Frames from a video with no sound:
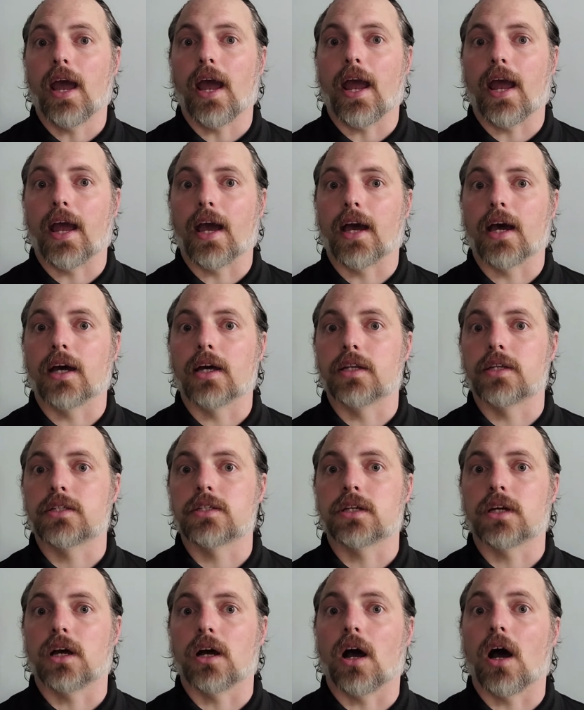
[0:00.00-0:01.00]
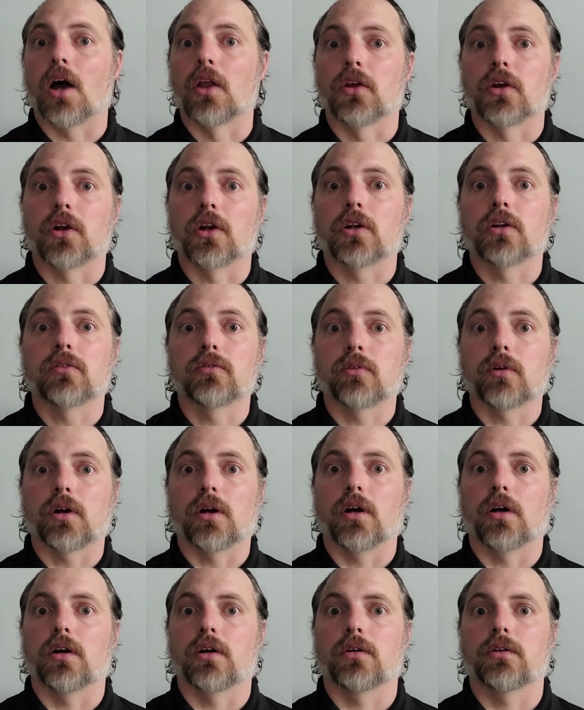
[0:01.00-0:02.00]
And uh,
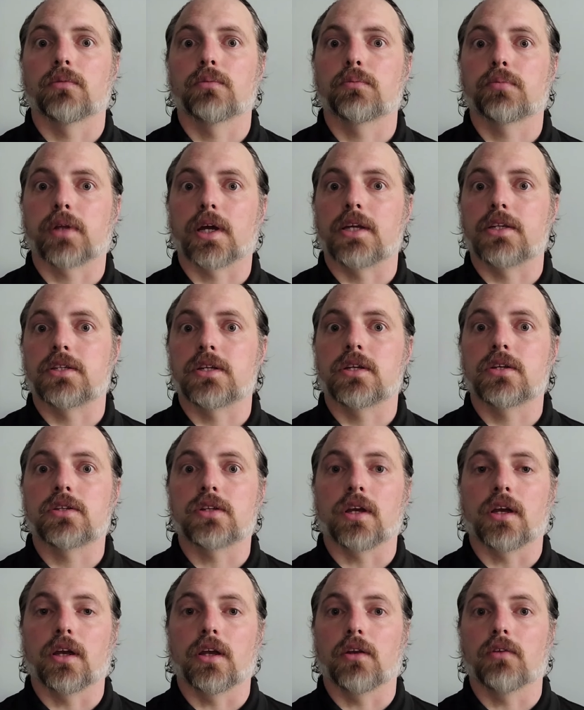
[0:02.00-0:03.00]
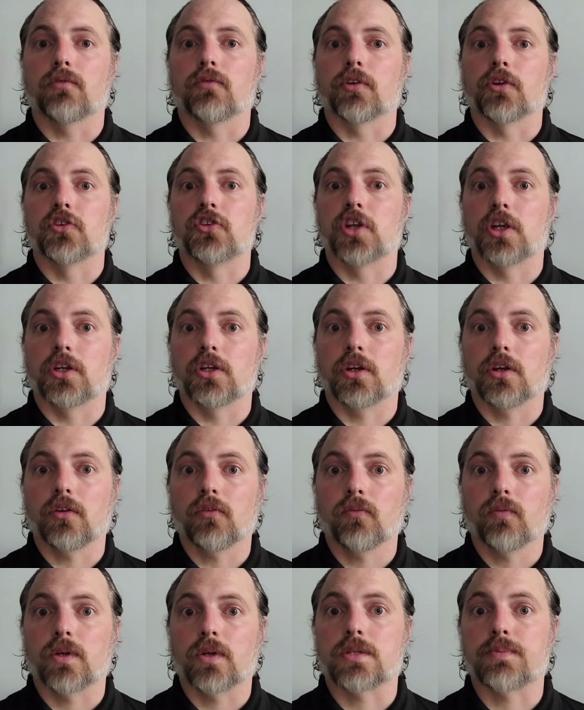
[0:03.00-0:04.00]
other places in Virginia,
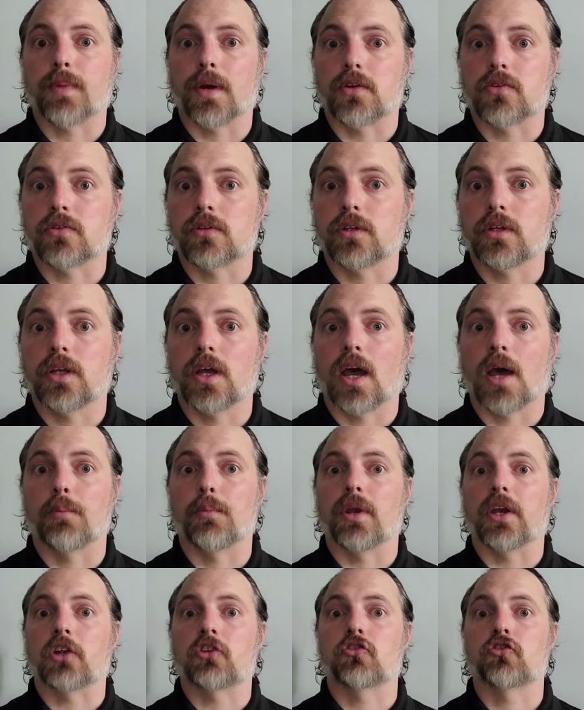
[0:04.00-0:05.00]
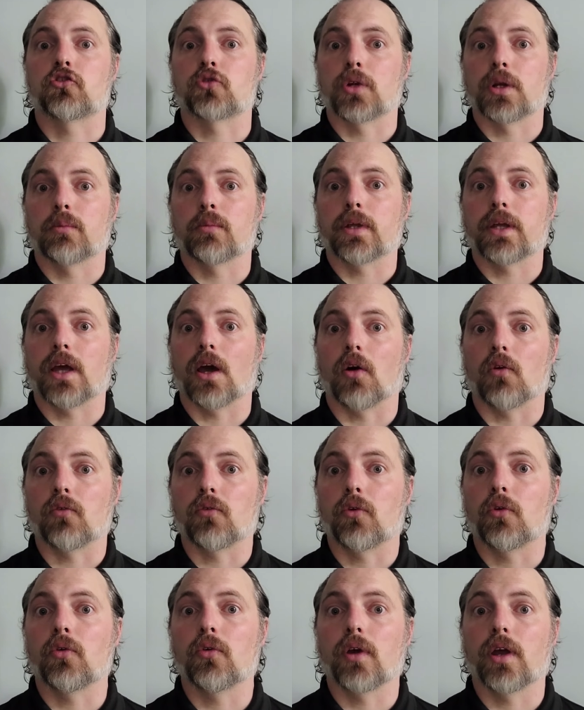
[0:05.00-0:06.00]
especially, have been extremely
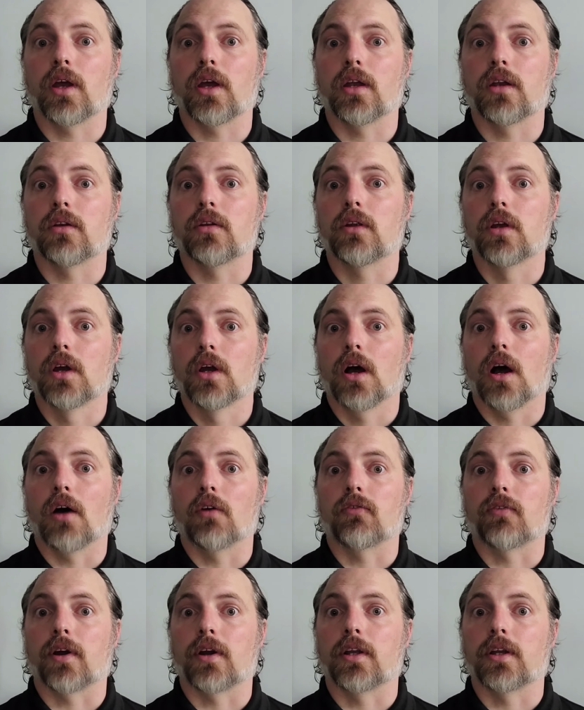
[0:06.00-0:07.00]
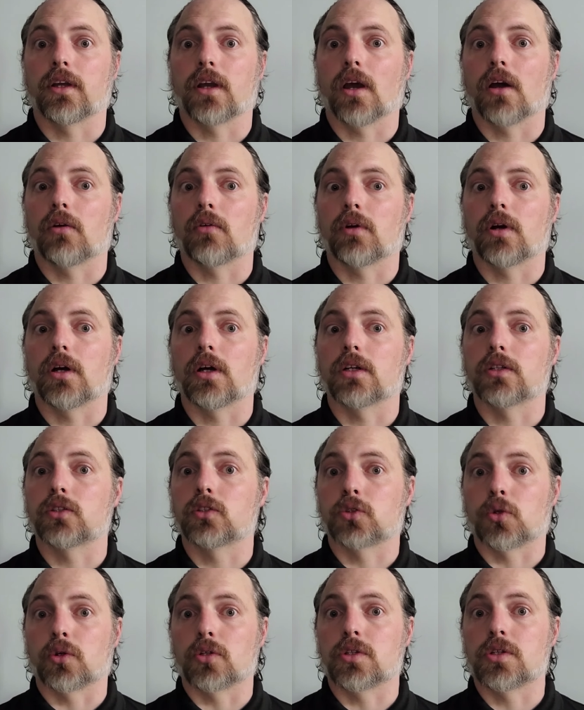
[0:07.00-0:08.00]
helpful in finding out
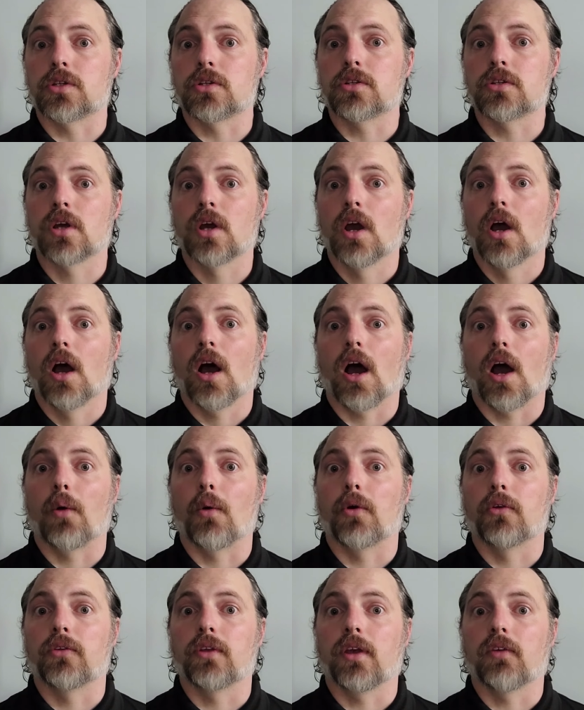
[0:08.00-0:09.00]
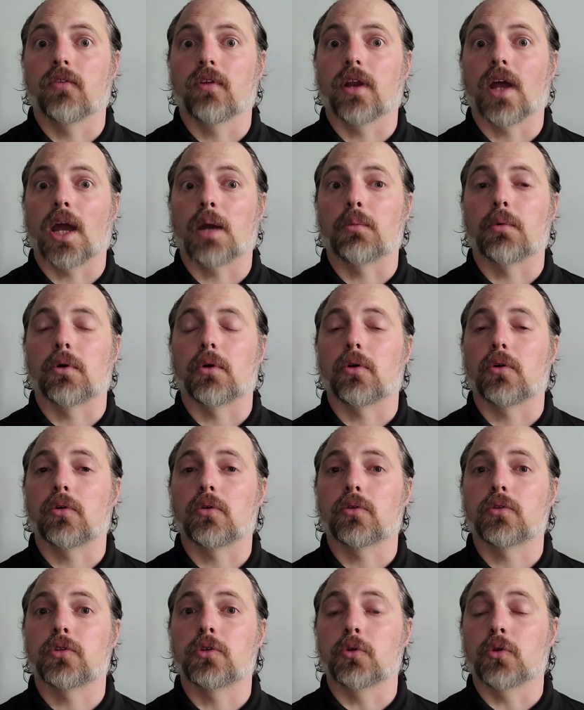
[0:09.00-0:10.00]
sources. I was even
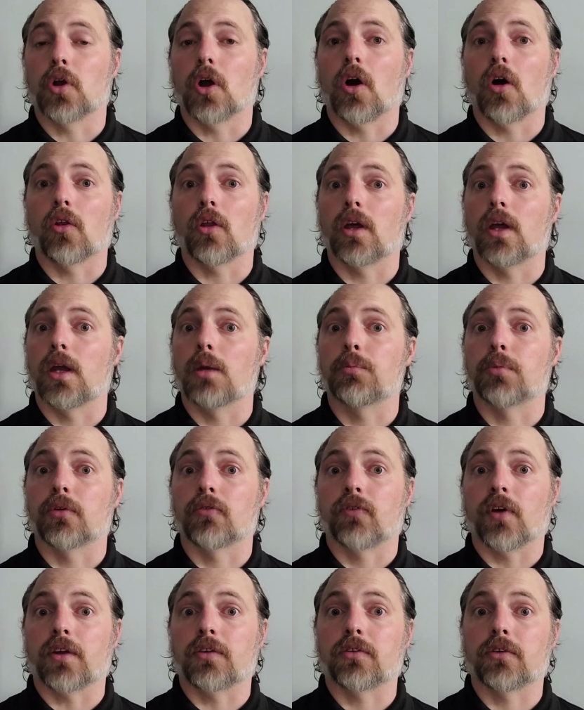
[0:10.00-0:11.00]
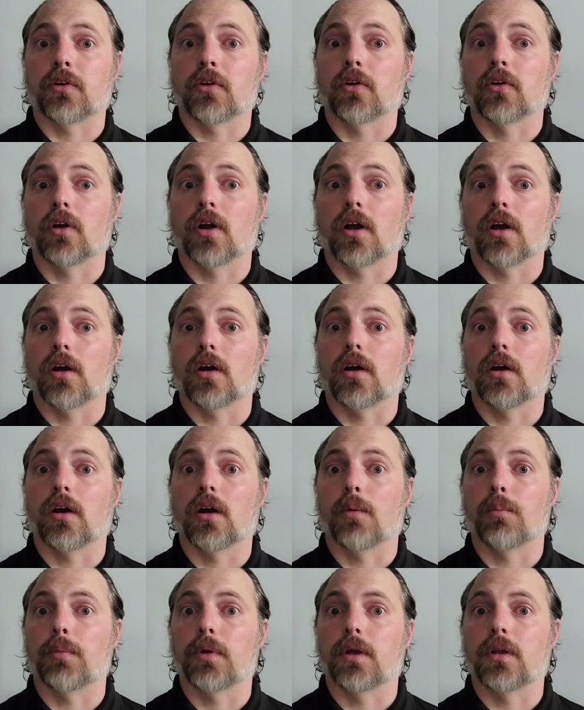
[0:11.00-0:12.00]
able to call a professor
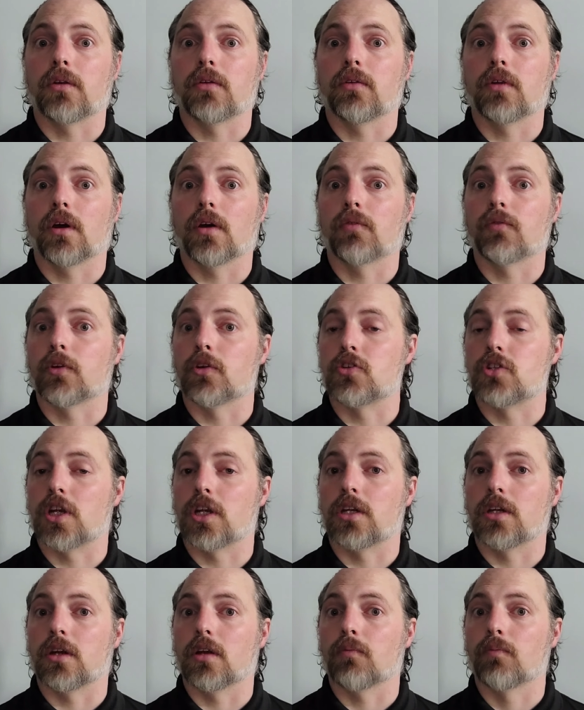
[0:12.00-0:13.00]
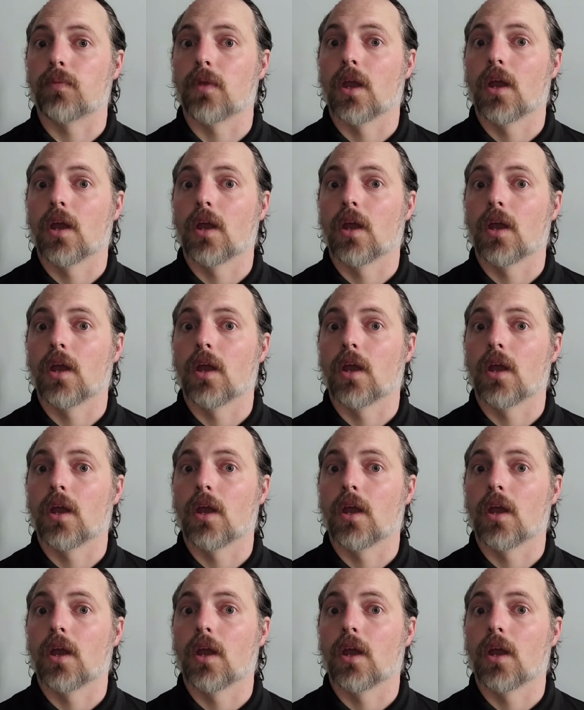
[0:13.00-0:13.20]
up in Virginia